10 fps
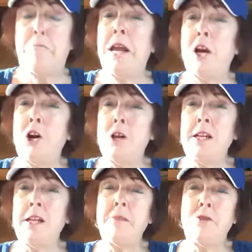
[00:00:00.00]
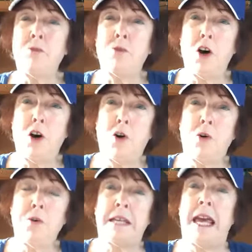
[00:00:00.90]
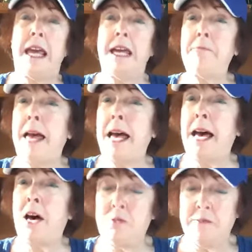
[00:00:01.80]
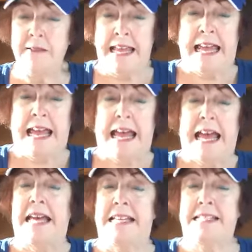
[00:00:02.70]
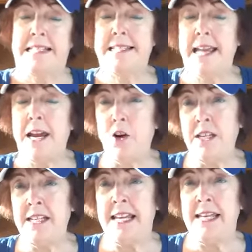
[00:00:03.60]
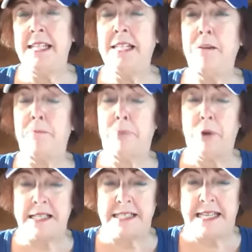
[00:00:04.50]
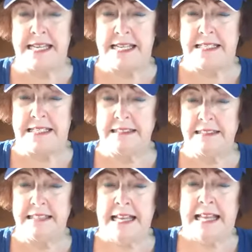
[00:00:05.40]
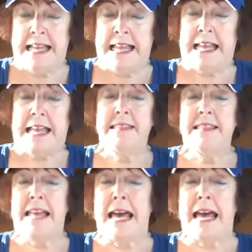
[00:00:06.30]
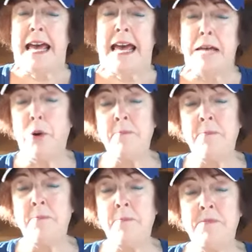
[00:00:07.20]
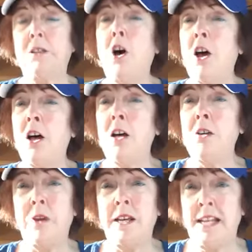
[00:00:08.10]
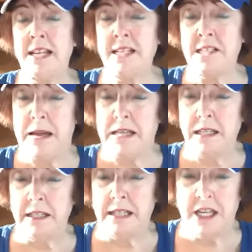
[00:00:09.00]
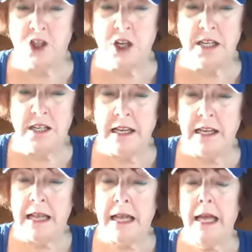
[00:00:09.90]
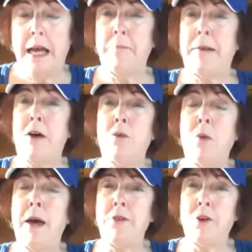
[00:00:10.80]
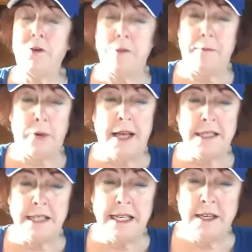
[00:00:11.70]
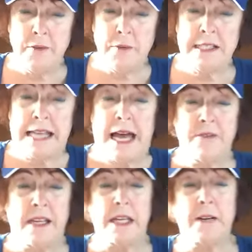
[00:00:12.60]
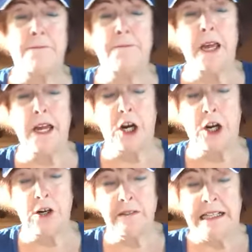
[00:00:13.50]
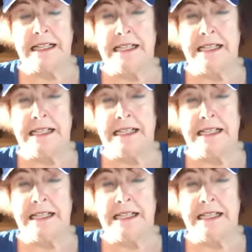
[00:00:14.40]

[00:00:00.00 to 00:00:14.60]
Marilyn Monroe came out and serenaded the president. That prompted long running speculation about whether the president was having an affair.